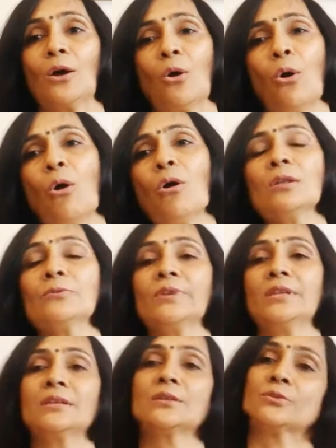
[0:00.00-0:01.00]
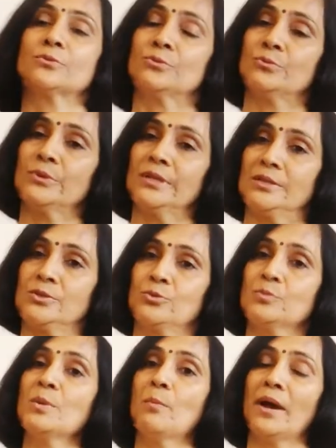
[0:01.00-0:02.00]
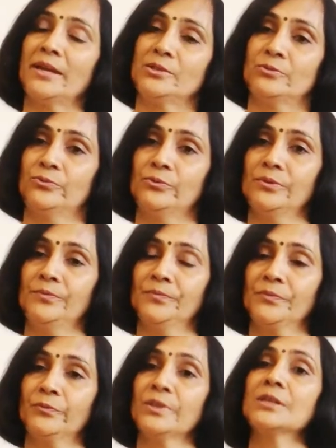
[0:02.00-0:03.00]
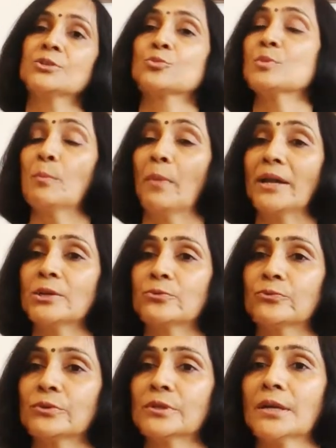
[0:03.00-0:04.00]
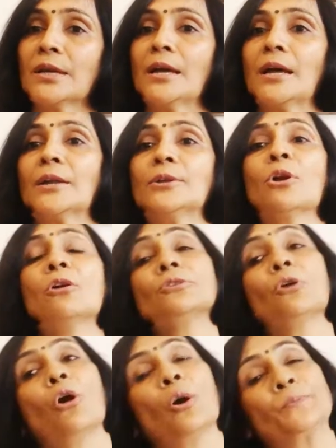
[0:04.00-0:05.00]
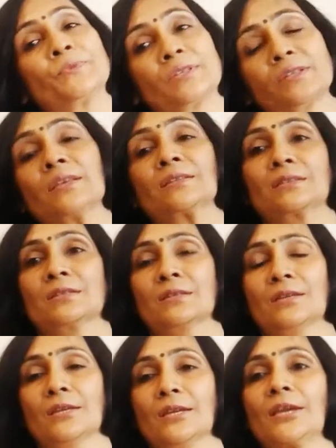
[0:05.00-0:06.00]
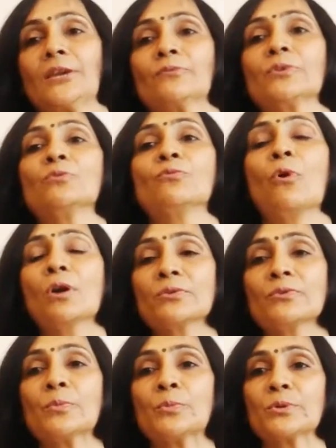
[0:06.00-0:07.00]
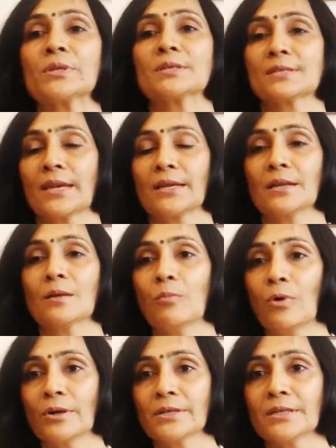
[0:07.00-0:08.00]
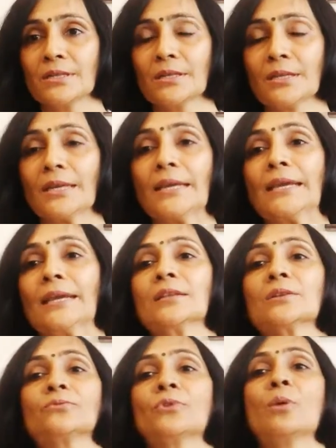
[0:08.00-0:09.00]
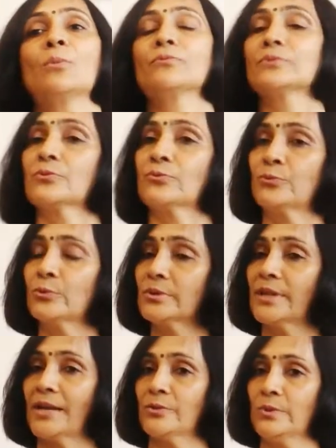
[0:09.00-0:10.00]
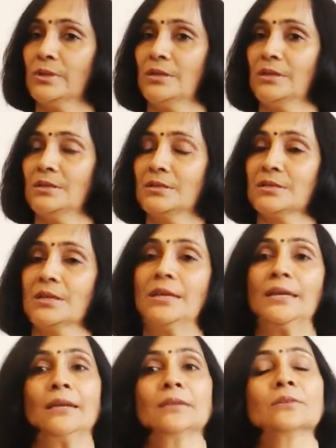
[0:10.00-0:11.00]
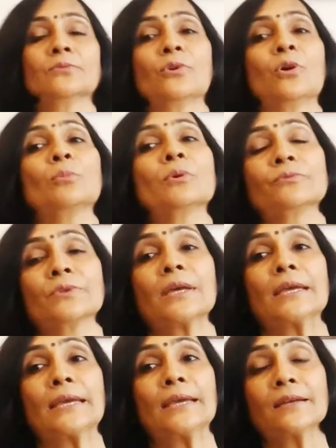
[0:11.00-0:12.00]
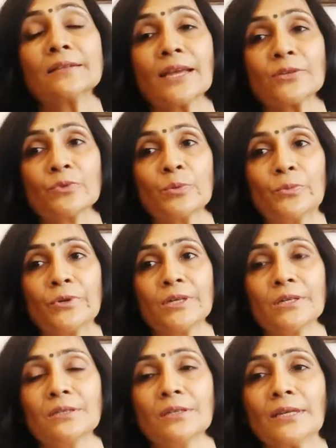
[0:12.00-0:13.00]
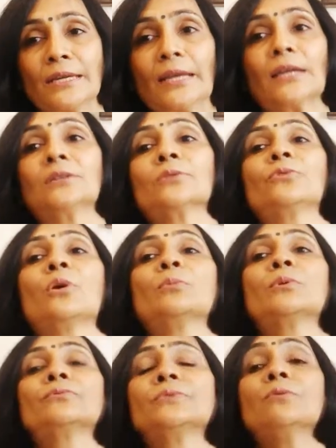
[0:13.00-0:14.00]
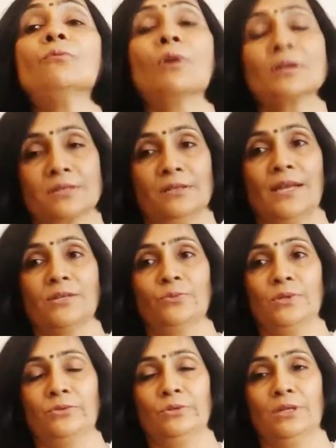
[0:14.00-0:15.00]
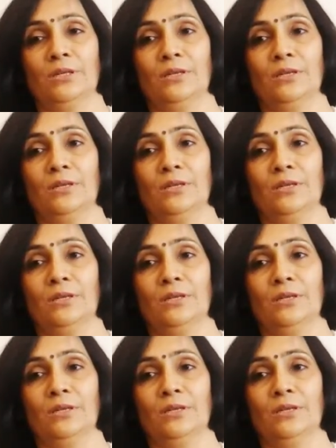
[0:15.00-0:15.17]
All we need to do is to be mindful. We need to be mindful, not obsessed with what we put inside our body in the form of the food that we eat, in the form of the air that we breathe, in the form of the water that we drink.